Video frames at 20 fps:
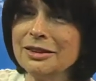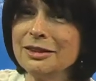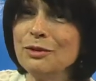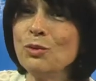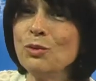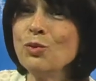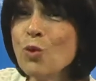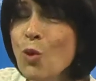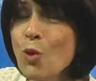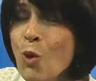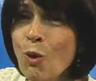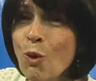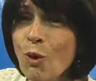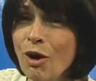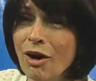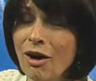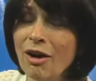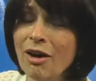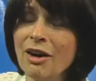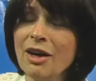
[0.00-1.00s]

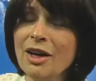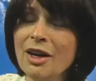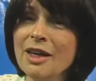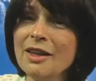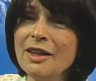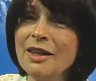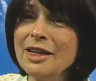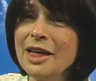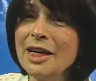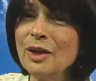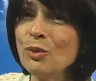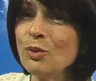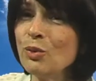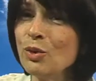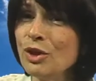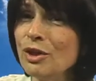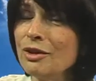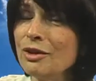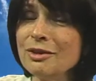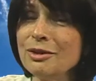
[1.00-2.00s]
war, then
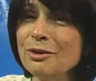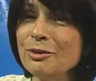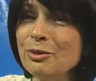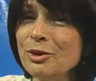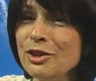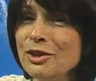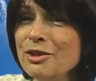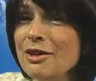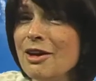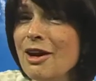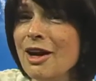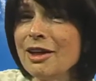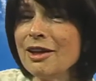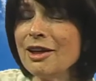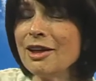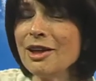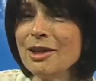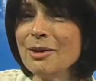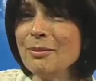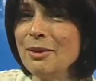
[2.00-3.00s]
we're we're not
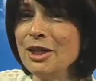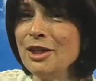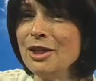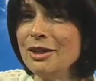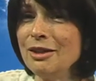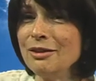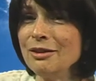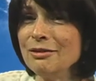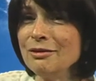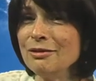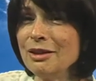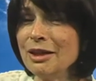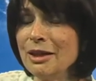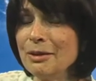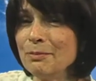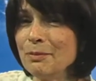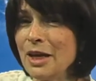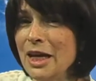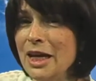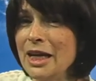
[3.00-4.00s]
going to be
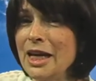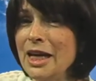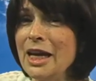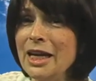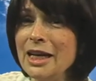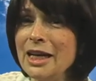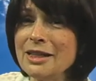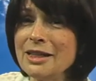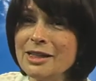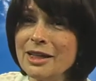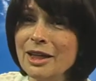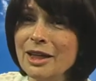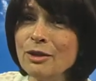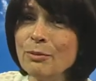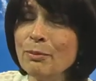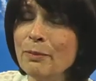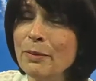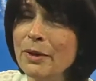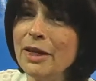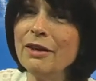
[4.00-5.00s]
enhancing
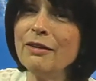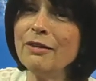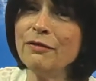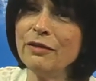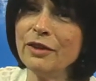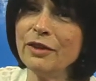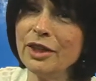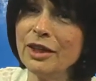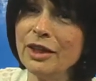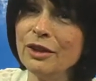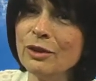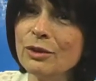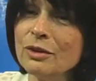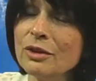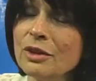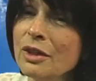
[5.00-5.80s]
and benefiting